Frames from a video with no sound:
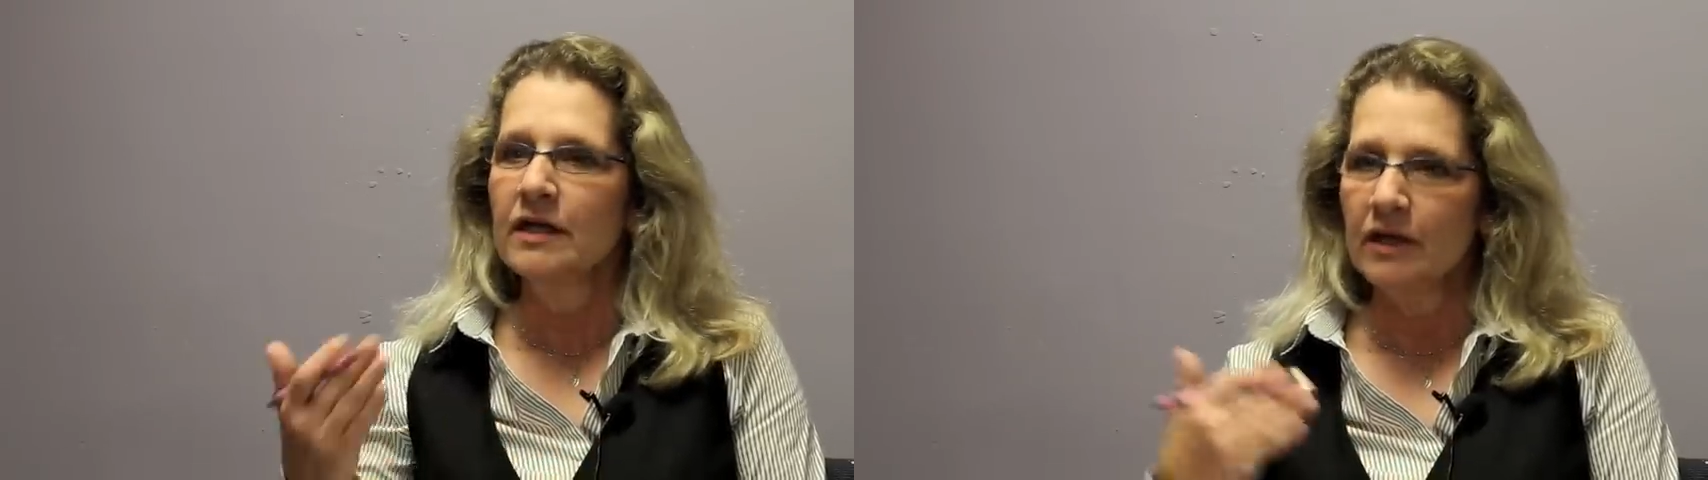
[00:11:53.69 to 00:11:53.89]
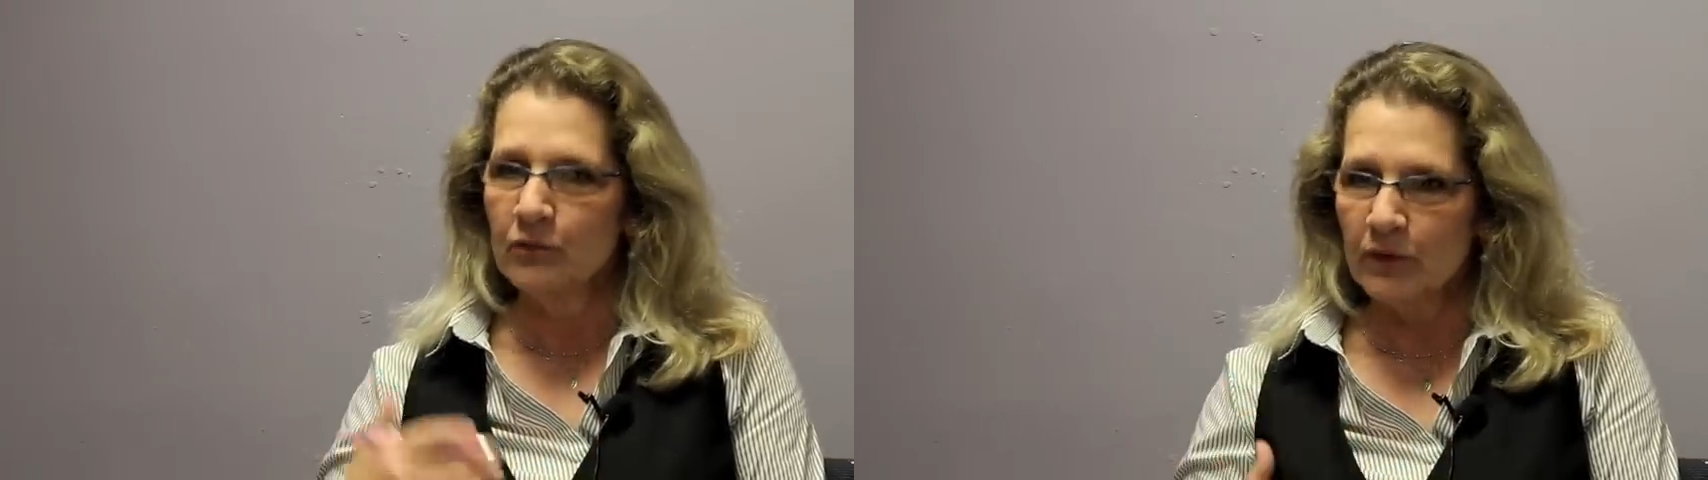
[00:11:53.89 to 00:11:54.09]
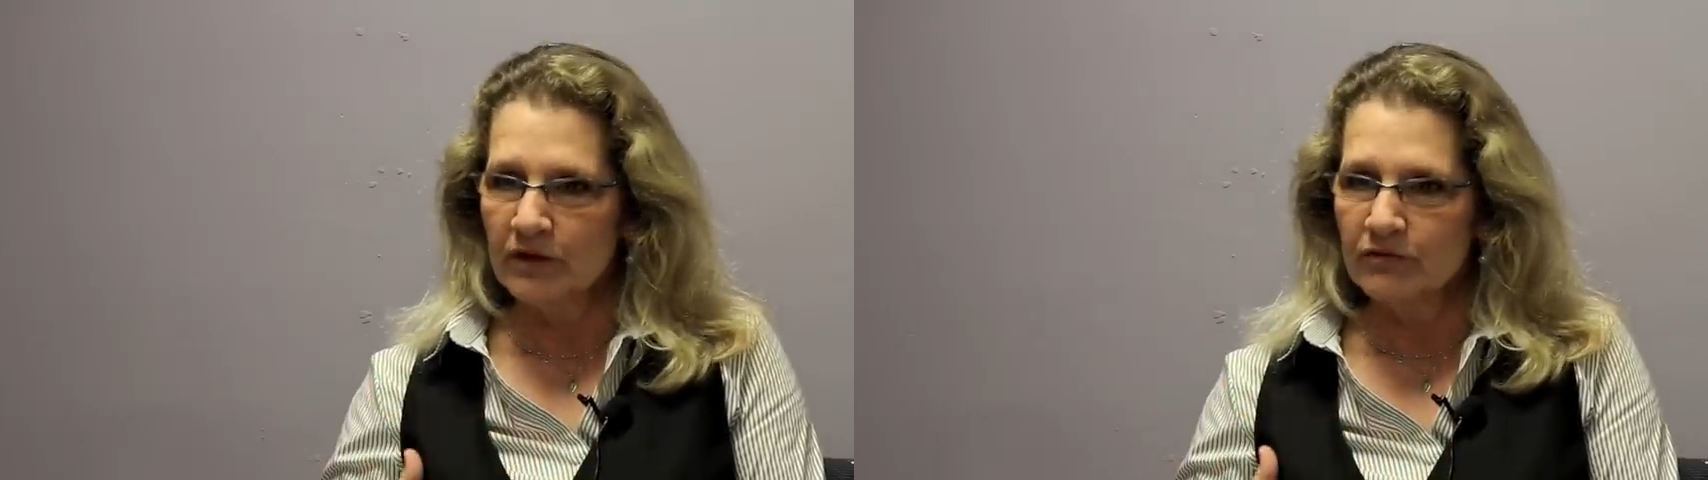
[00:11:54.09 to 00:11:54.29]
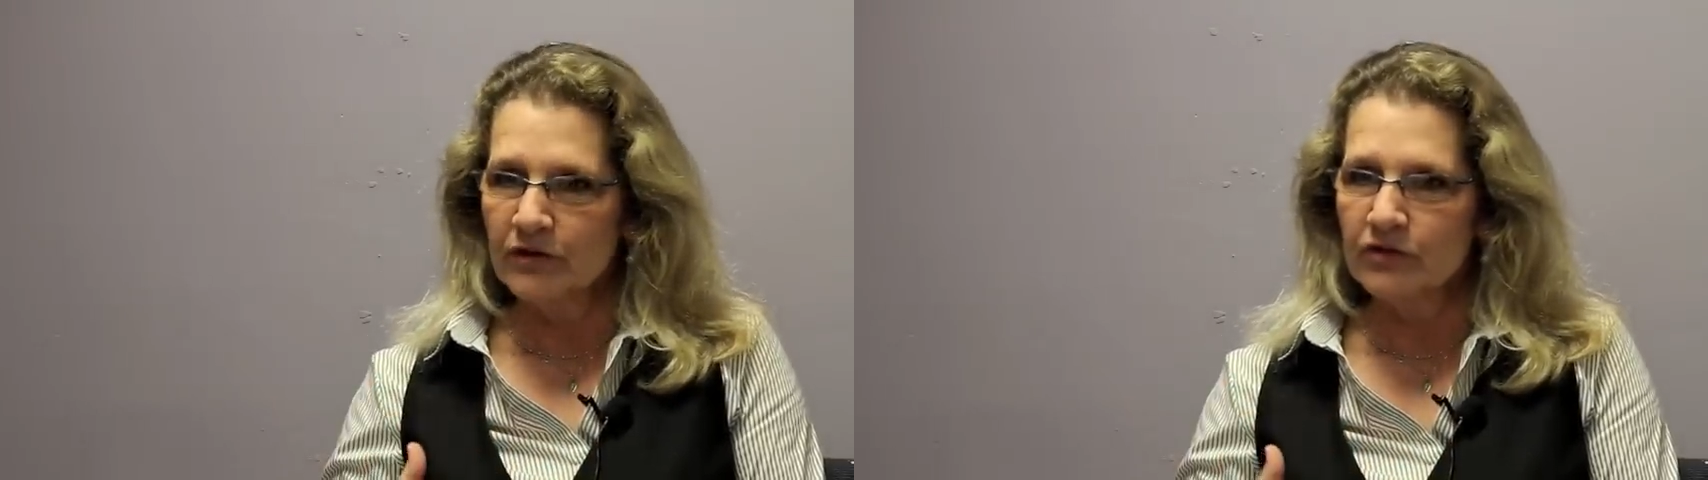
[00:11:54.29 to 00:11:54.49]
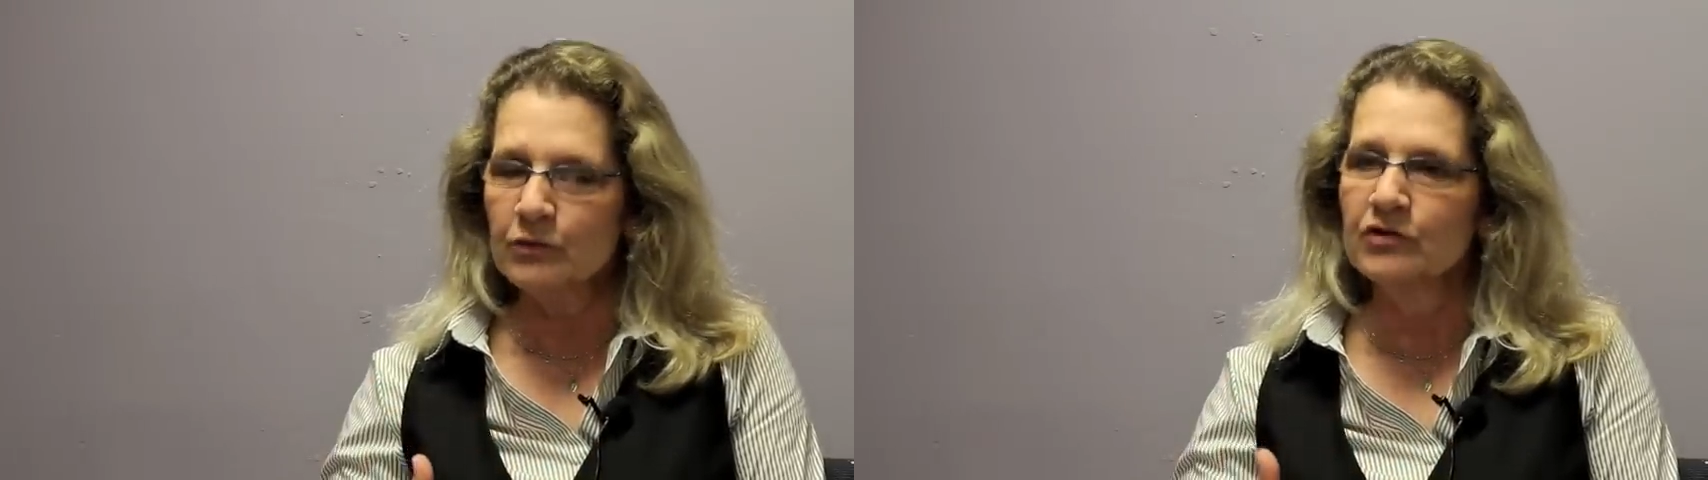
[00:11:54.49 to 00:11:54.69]
and
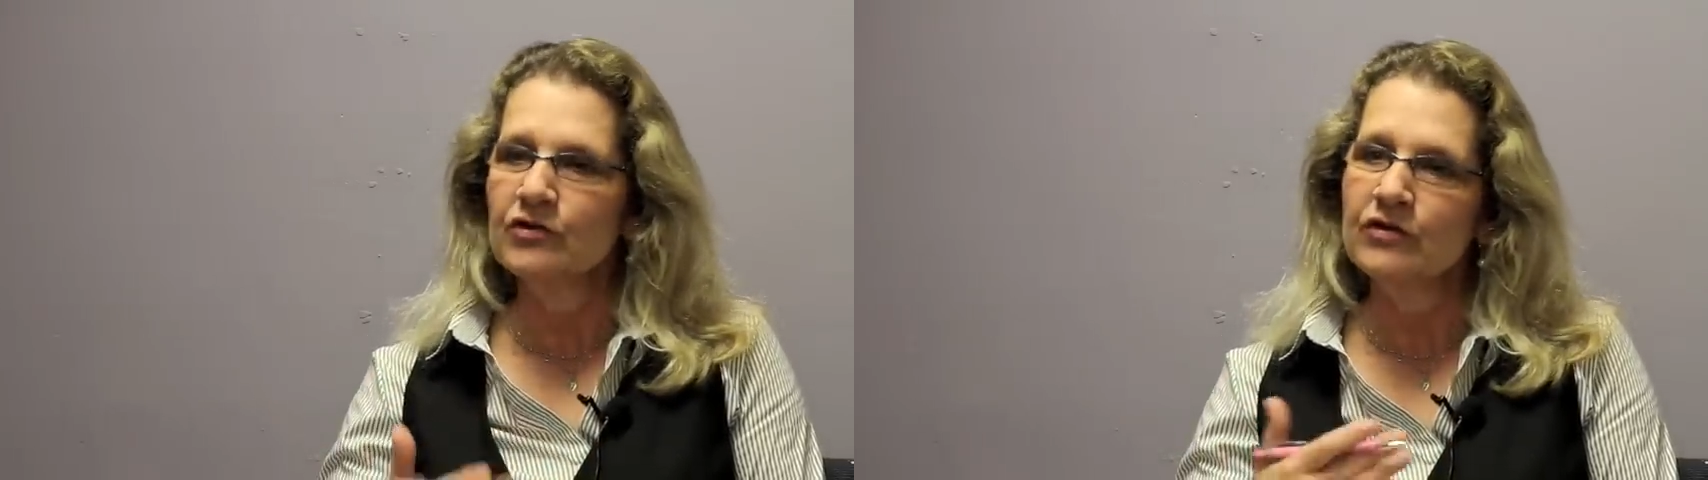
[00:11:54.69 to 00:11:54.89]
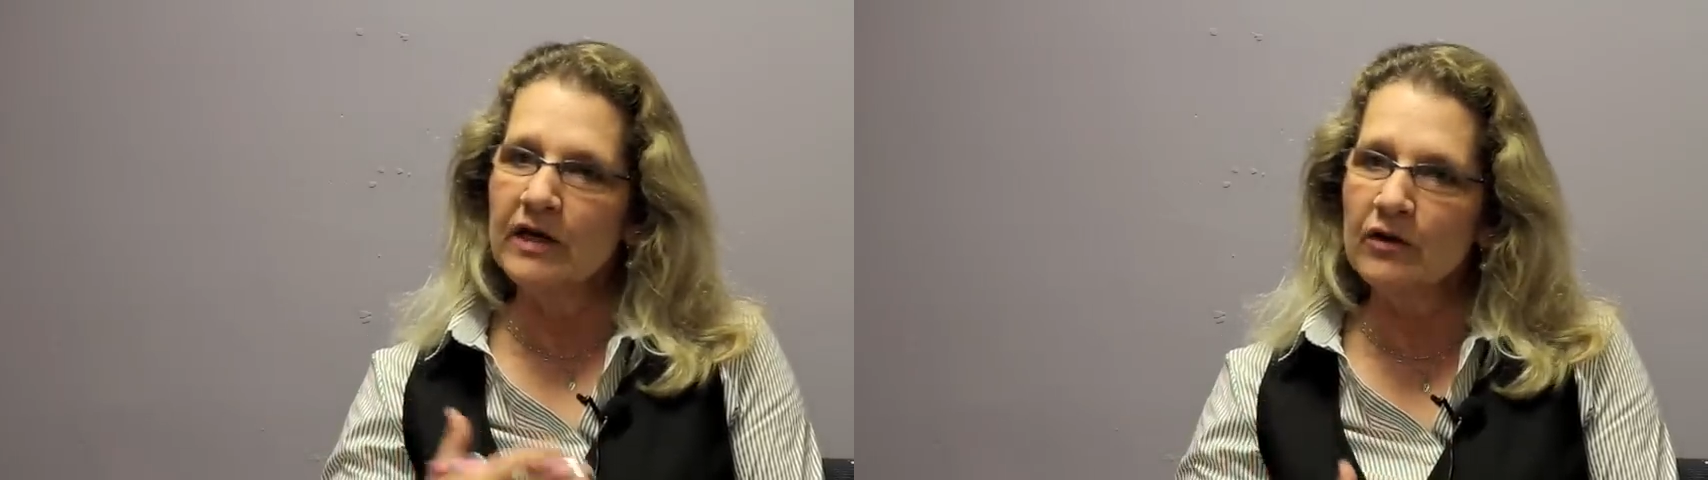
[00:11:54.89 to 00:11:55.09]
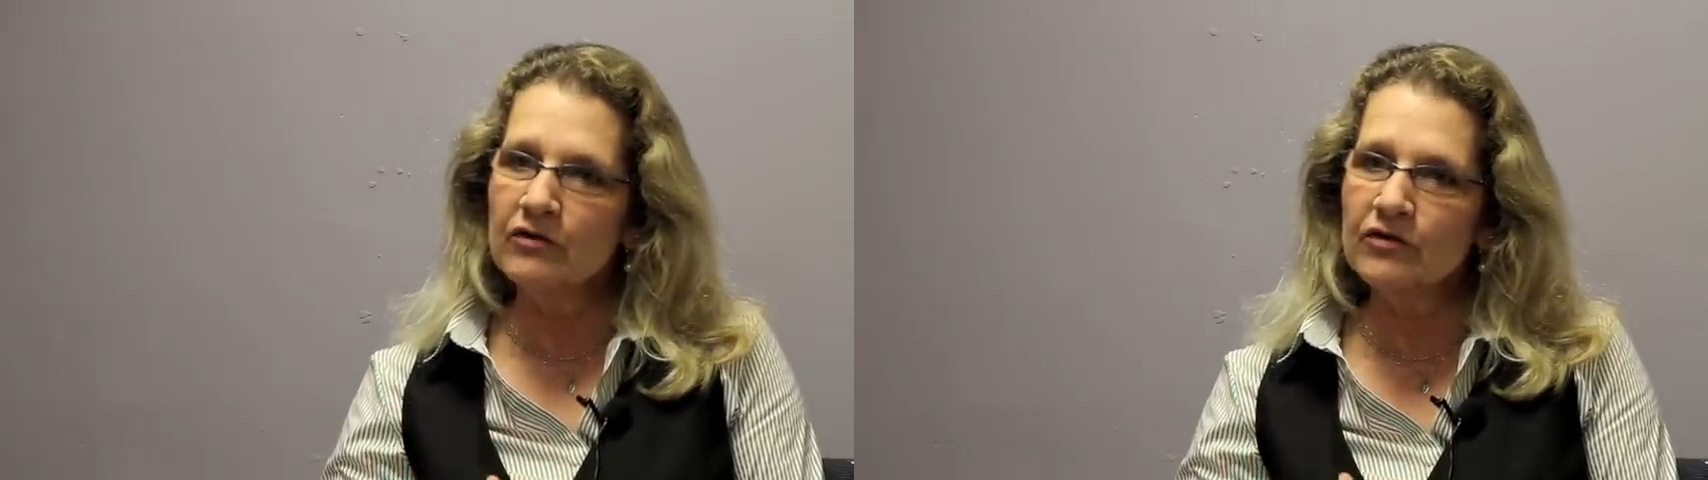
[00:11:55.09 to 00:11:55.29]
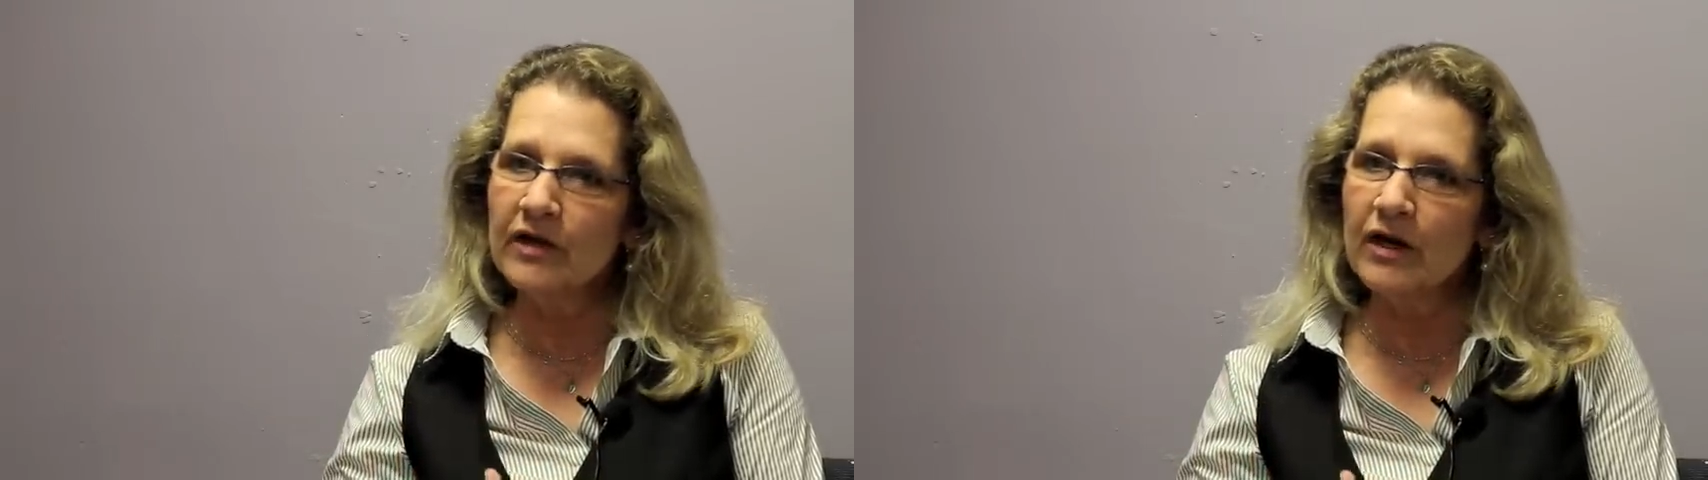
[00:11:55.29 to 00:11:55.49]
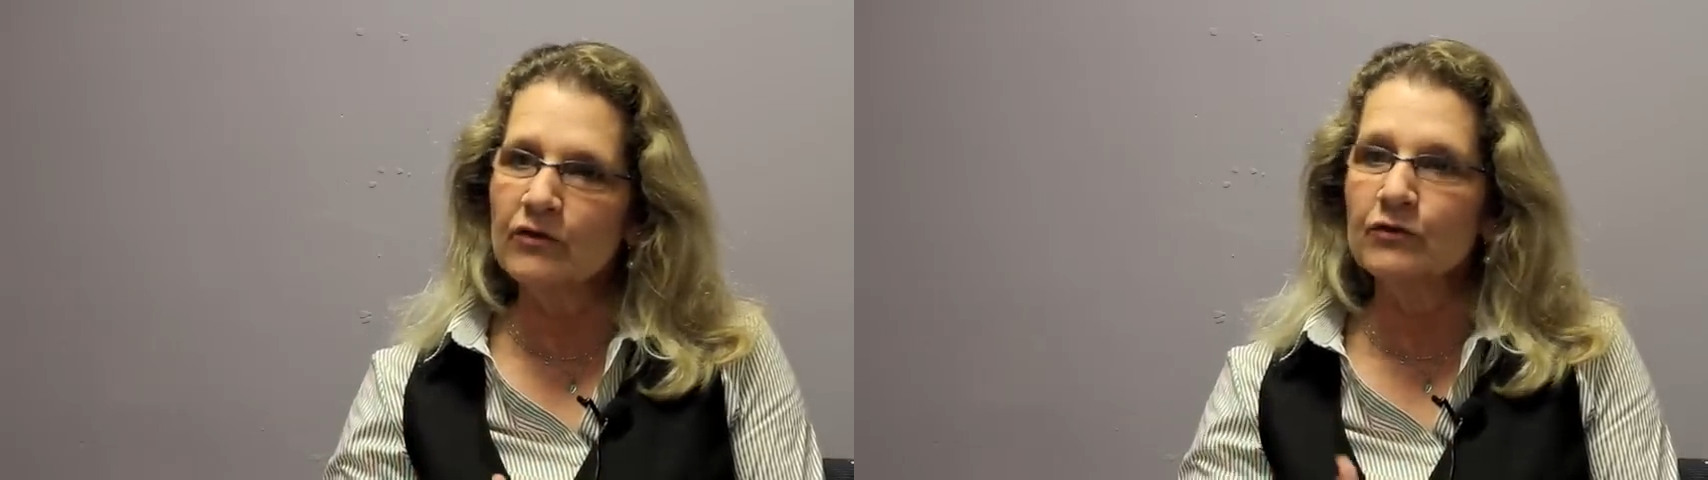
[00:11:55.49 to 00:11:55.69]
redfish, which is down
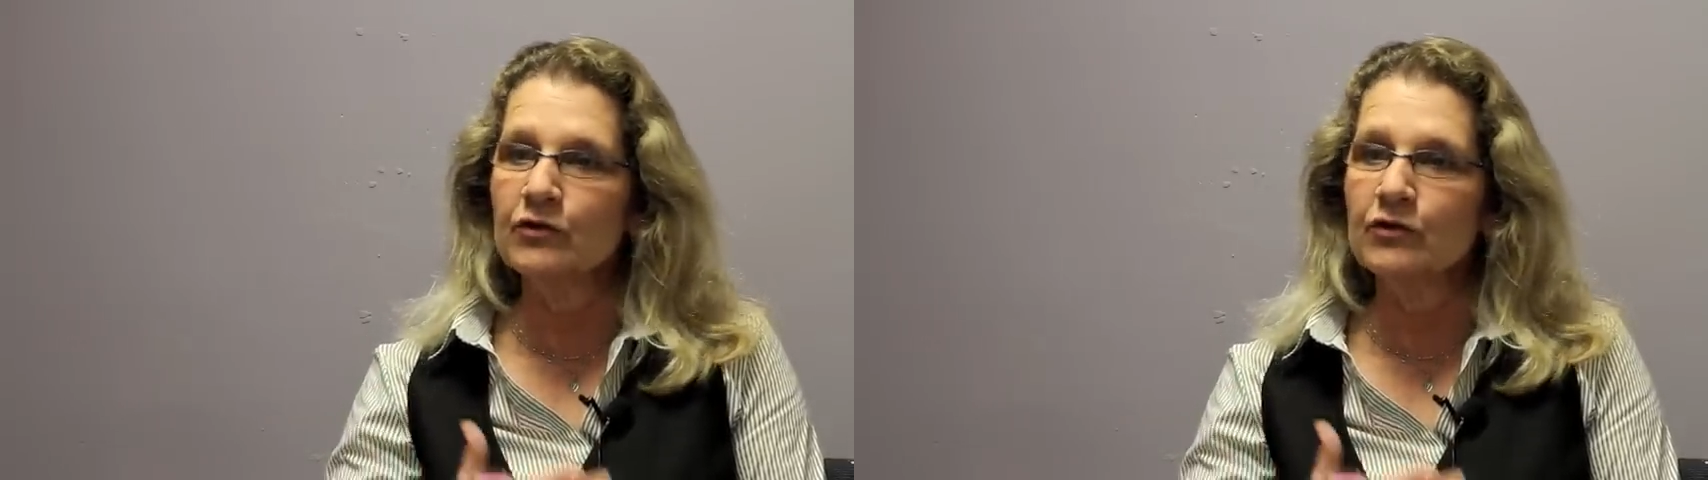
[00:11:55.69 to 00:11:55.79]
south,